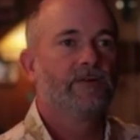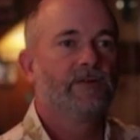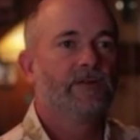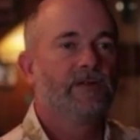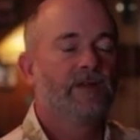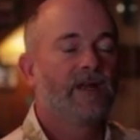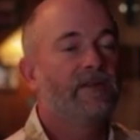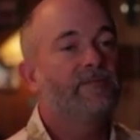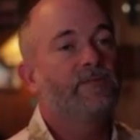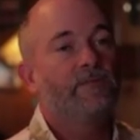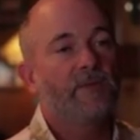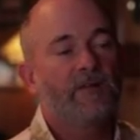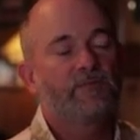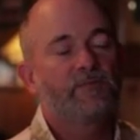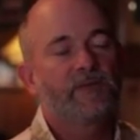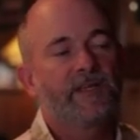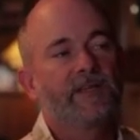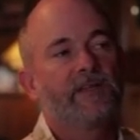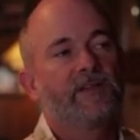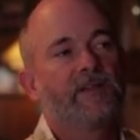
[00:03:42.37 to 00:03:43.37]
And I've
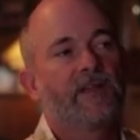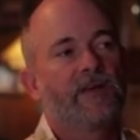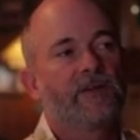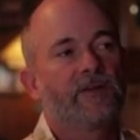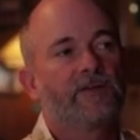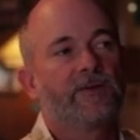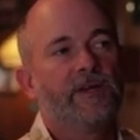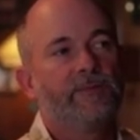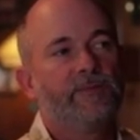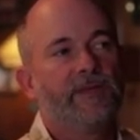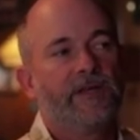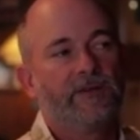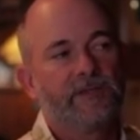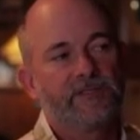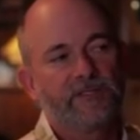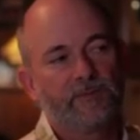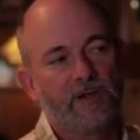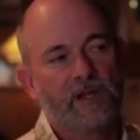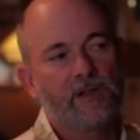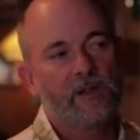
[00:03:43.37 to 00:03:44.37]
played a lot of great pianos
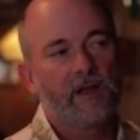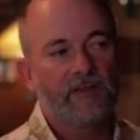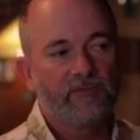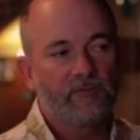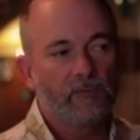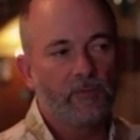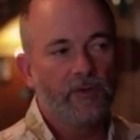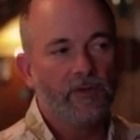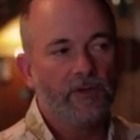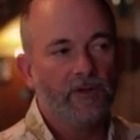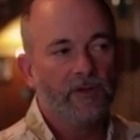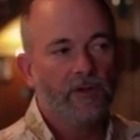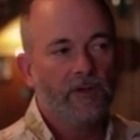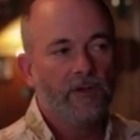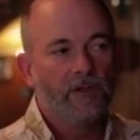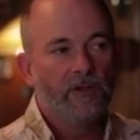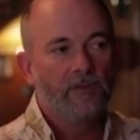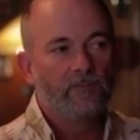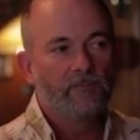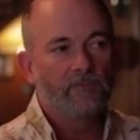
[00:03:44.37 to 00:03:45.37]
in my life, but
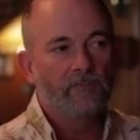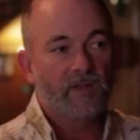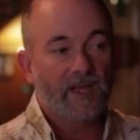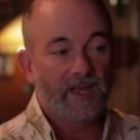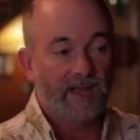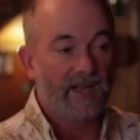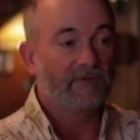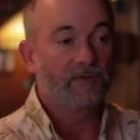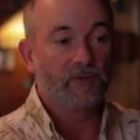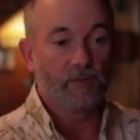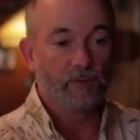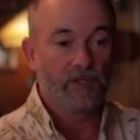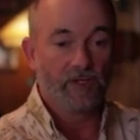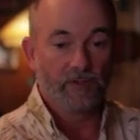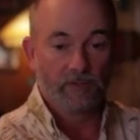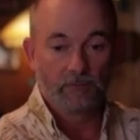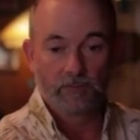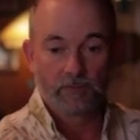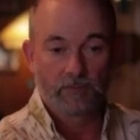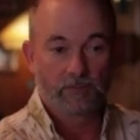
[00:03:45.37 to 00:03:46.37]
I have to
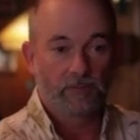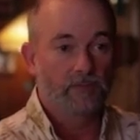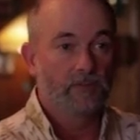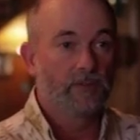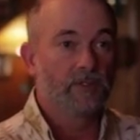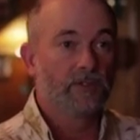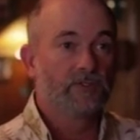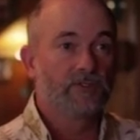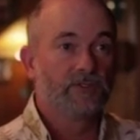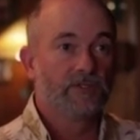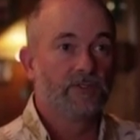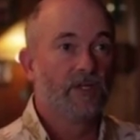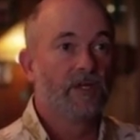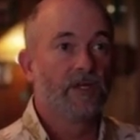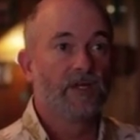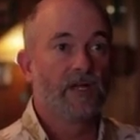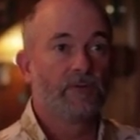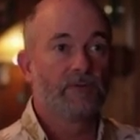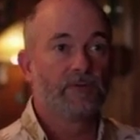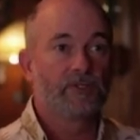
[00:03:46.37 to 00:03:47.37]
admit, there's
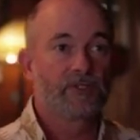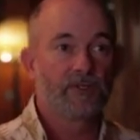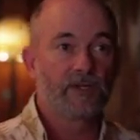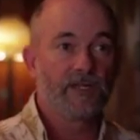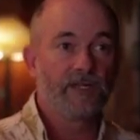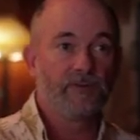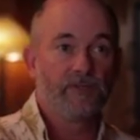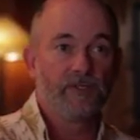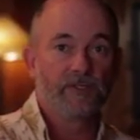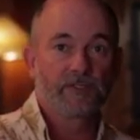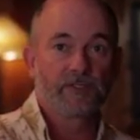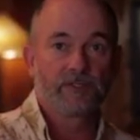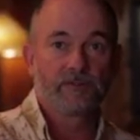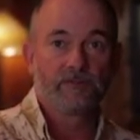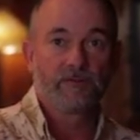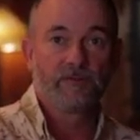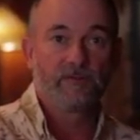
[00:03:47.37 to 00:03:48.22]
none I would trade this